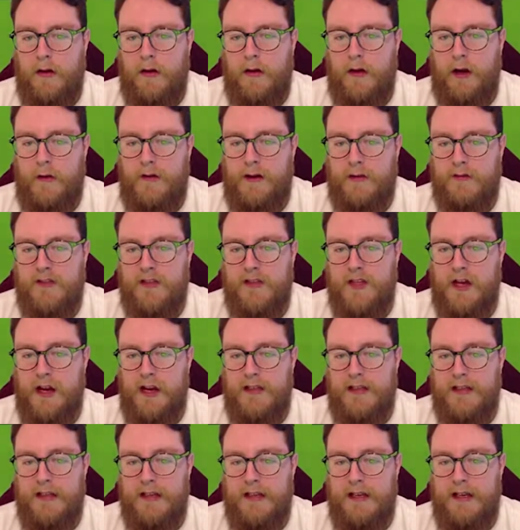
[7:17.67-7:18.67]
Goes
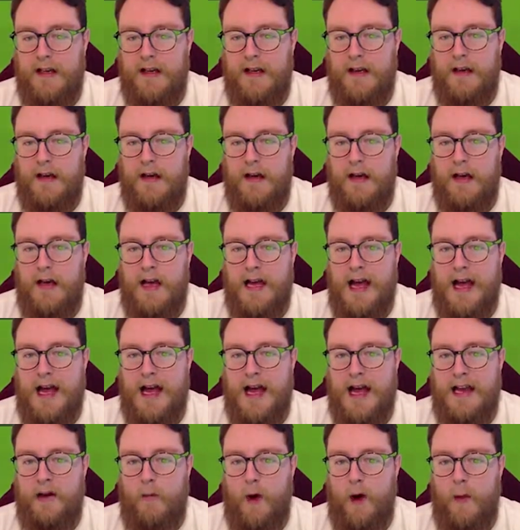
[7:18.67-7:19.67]
outside.
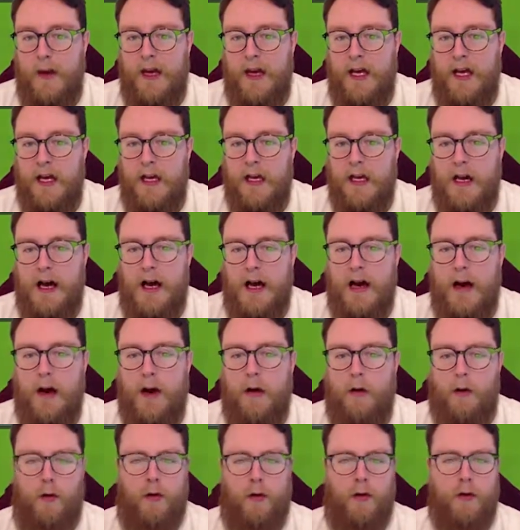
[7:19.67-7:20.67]
And Awobi!
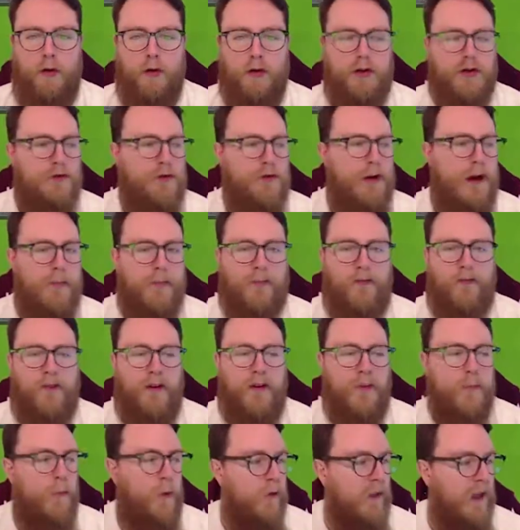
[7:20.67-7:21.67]
Oh, trap
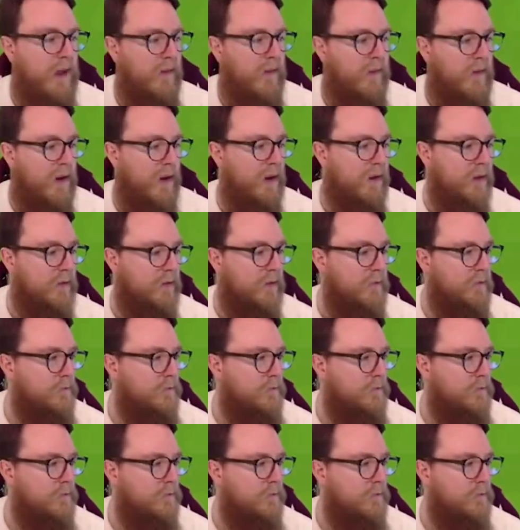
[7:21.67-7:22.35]
fumbled that there.